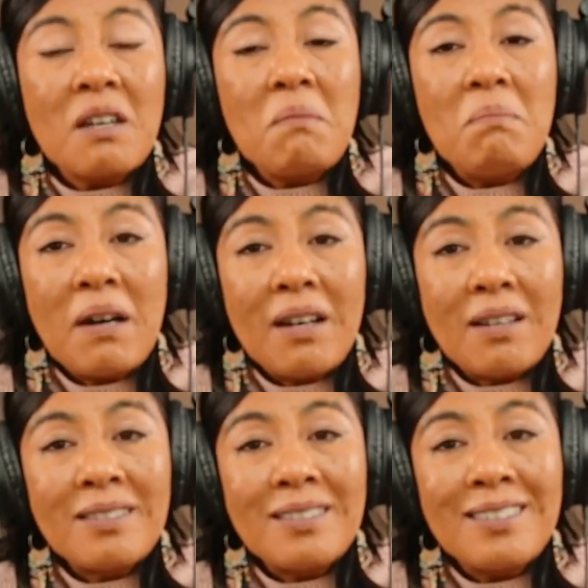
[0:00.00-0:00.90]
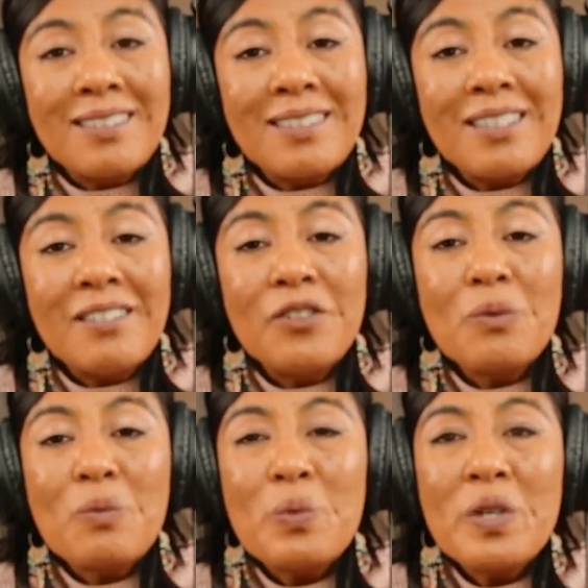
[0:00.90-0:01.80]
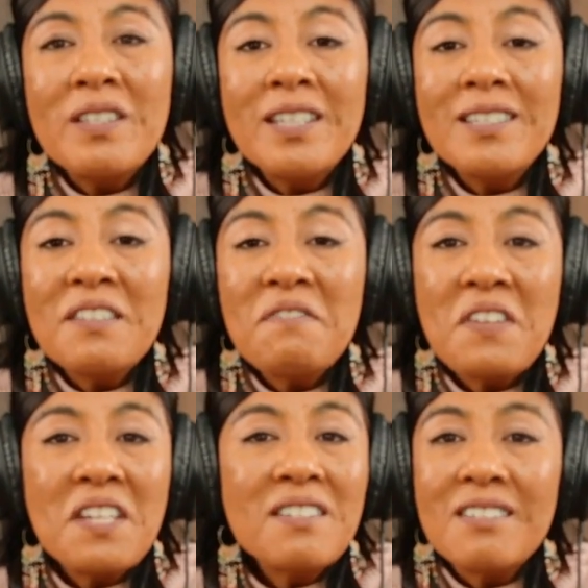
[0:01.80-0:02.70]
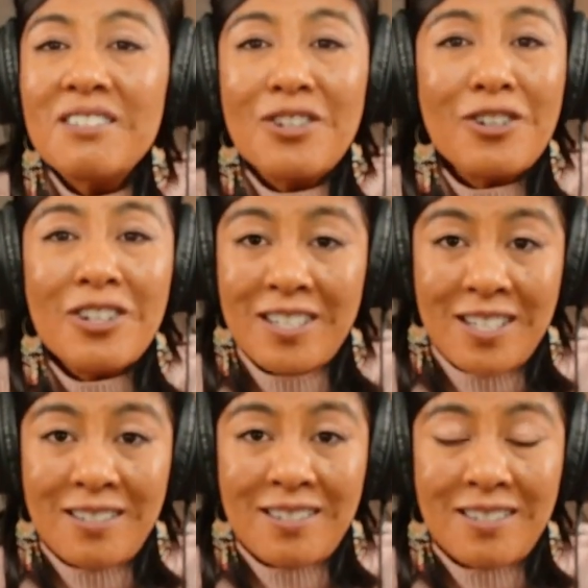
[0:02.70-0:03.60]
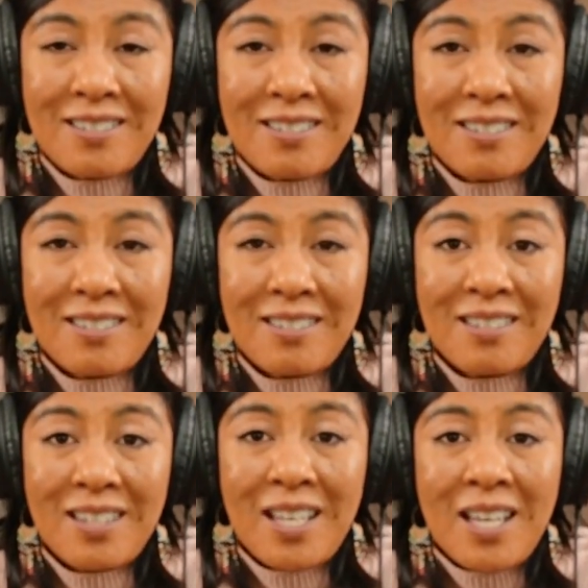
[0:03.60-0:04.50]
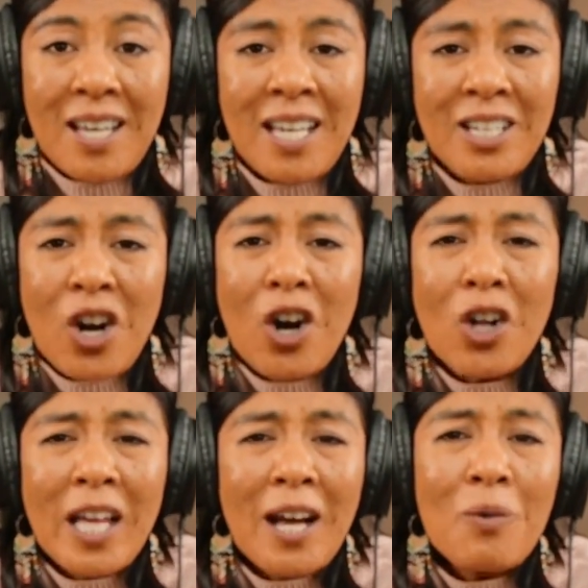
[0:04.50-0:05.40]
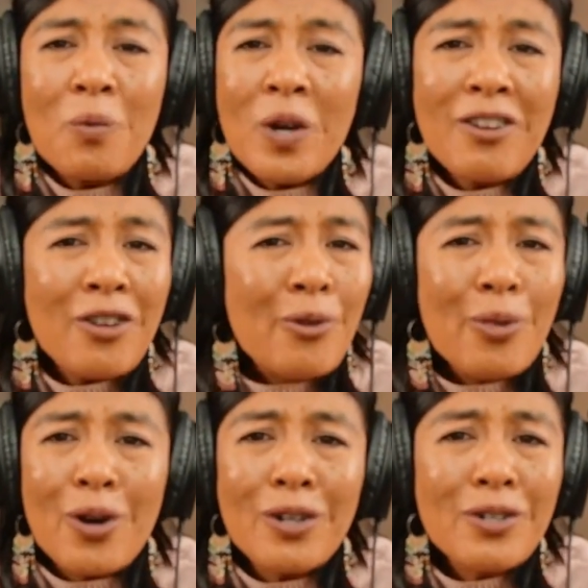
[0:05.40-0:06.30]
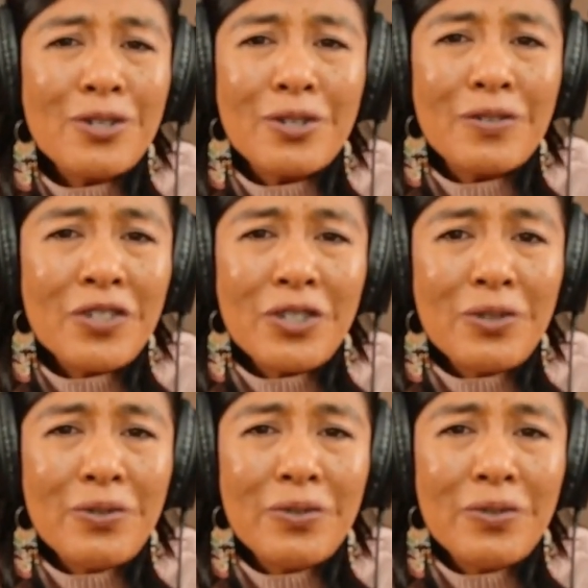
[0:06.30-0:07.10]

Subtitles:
But if you're willing to face the darkness and call out what no longer serves you